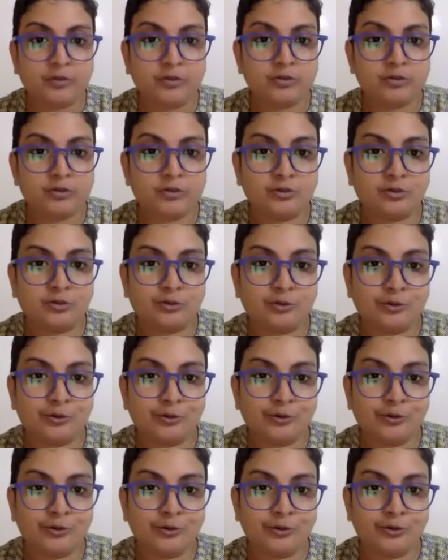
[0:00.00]
So
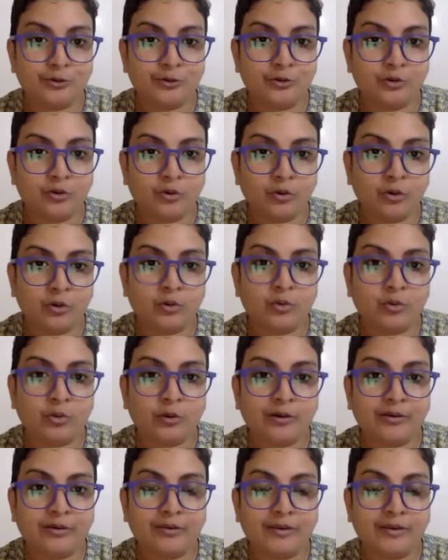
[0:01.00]
you don't
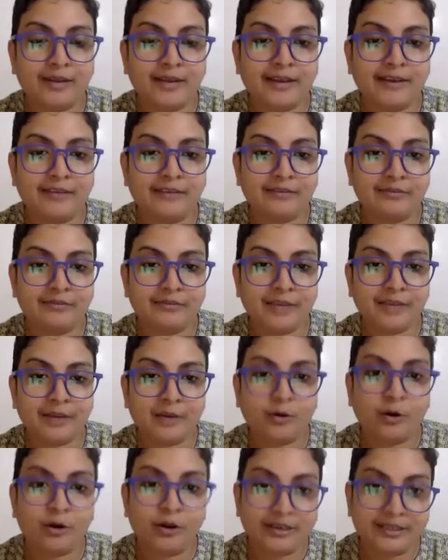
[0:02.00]
want to have
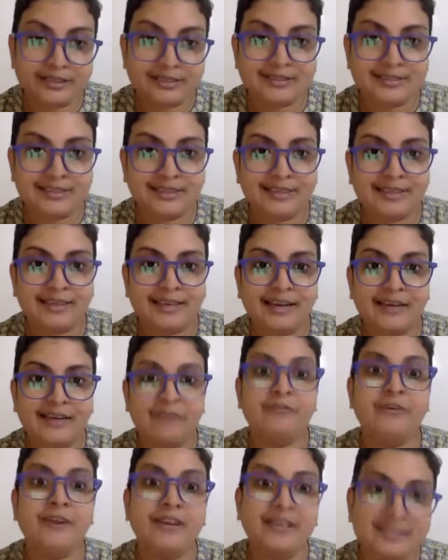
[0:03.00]
an already sick cat
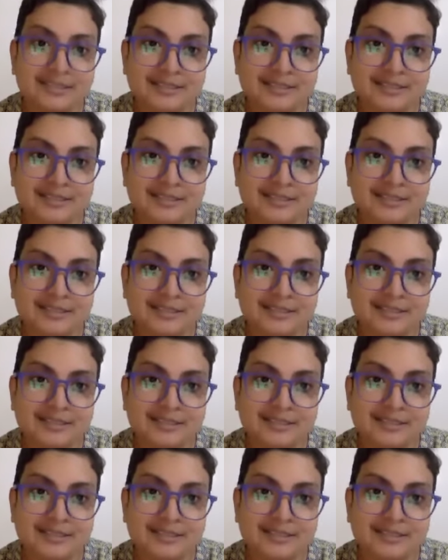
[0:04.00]
very